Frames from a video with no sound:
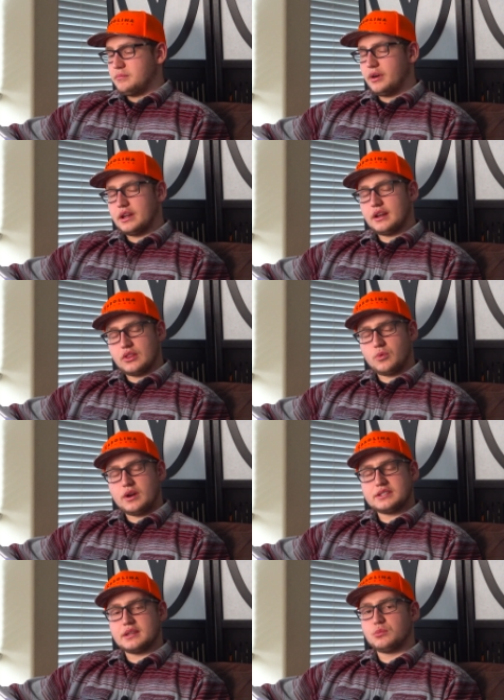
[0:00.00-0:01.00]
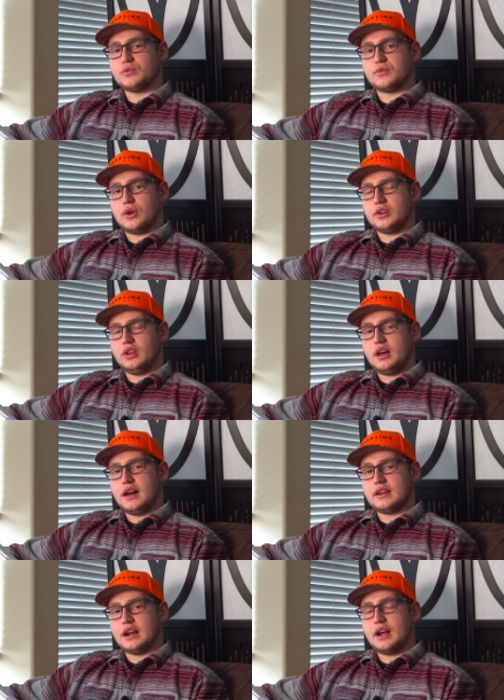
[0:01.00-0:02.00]
But otherwise they move around a
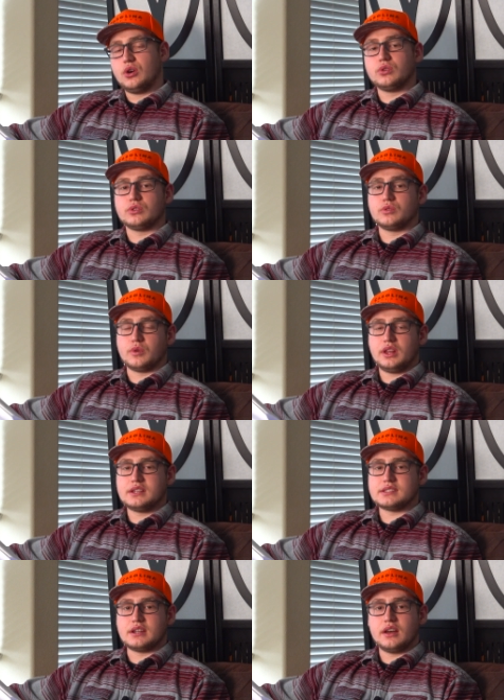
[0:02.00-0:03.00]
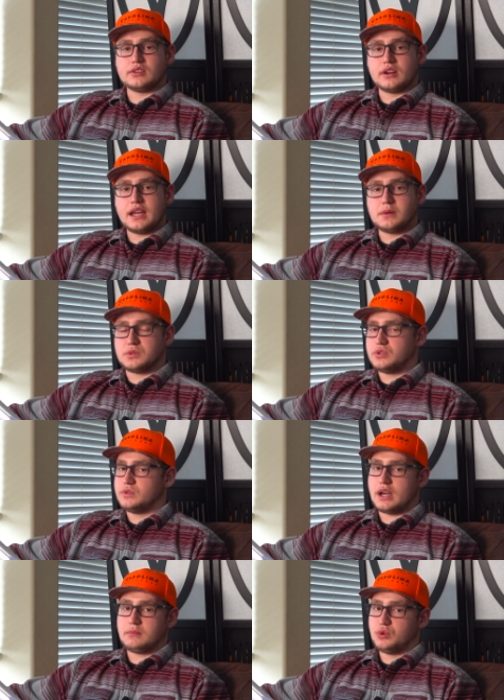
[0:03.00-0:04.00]
lot, and I know gorillas and other apes
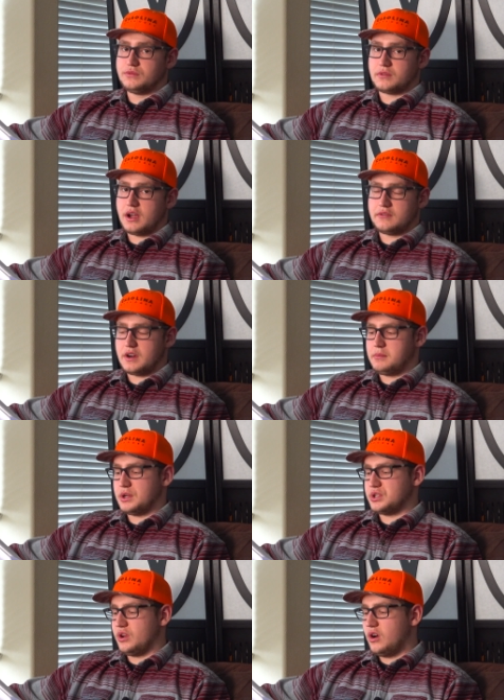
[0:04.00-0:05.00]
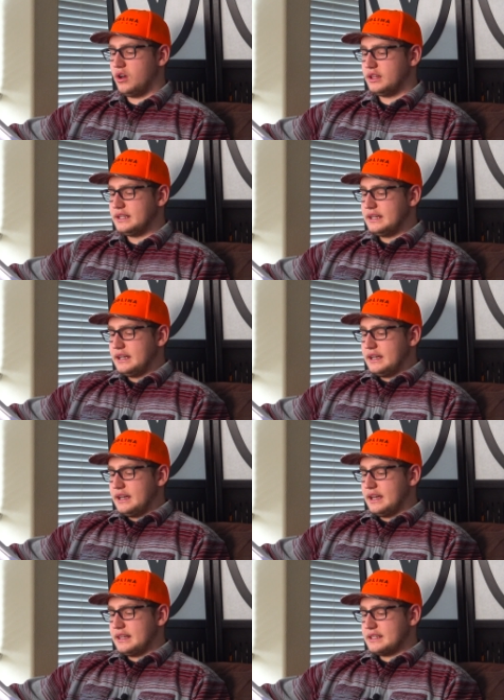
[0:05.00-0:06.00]
do not move around very much at all.
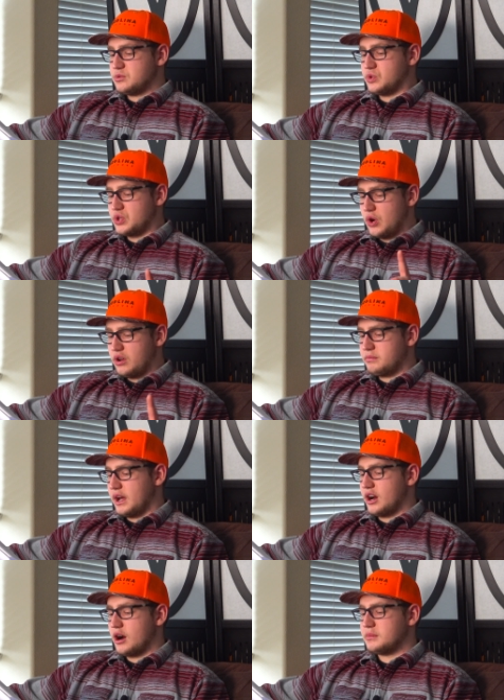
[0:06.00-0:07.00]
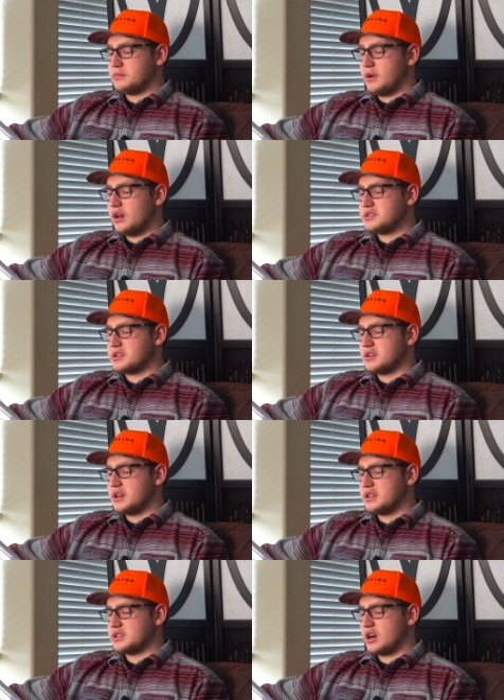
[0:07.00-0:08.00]
And this was noted by Herman Poncer
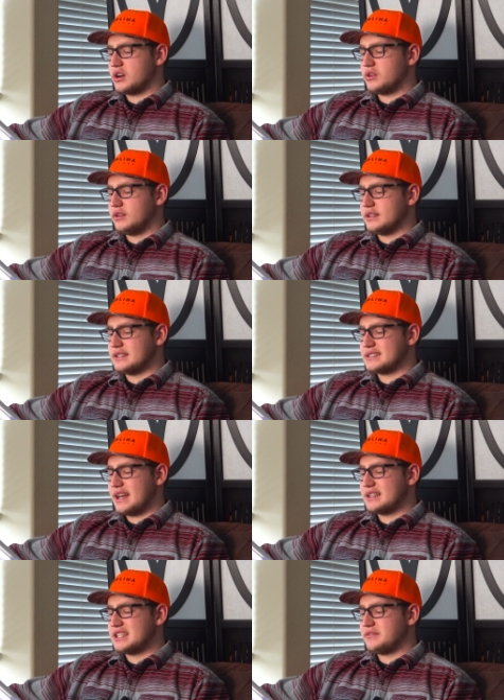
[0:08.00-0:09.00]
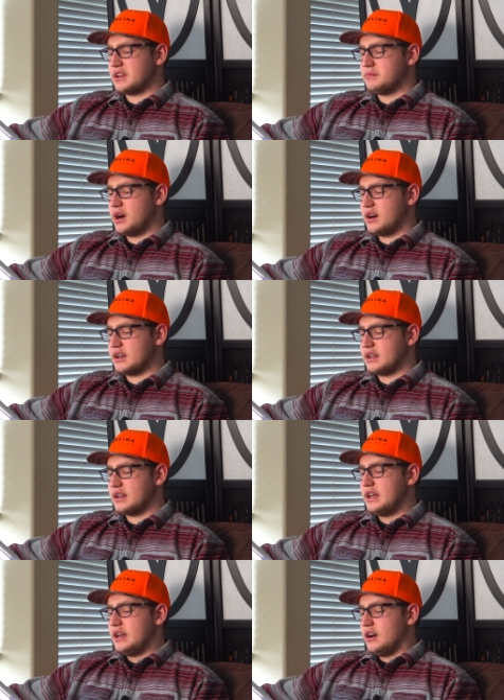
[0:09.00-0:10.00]
in his article in the Scientific
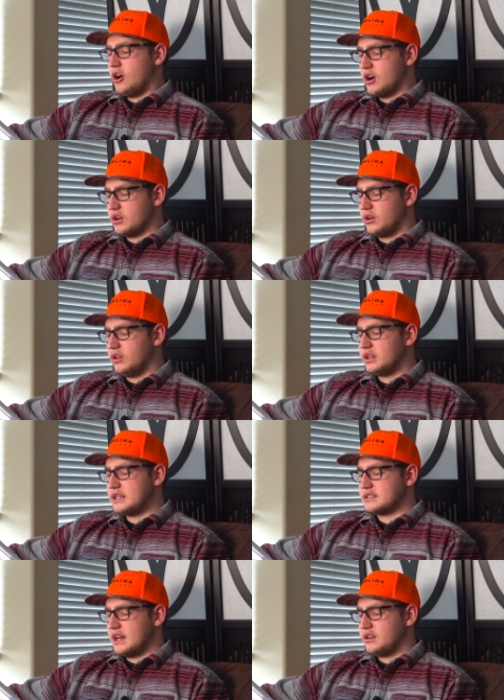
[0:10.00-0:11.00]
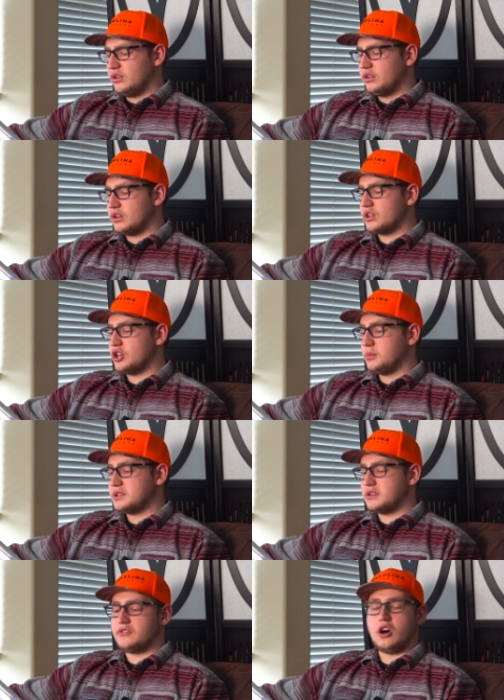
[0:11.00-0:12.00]
American article entitled
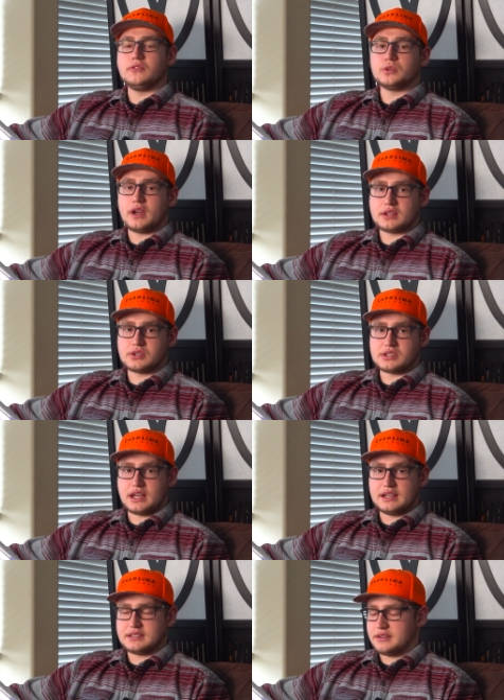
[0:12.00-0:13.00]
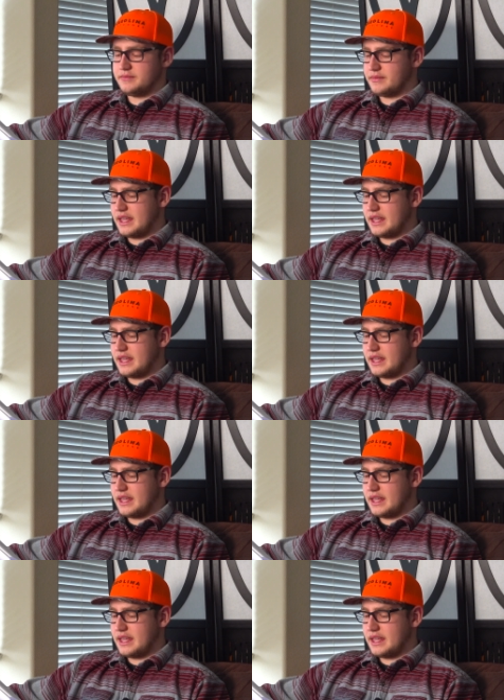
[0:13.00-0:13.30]
"Humans Evolved to Exercise."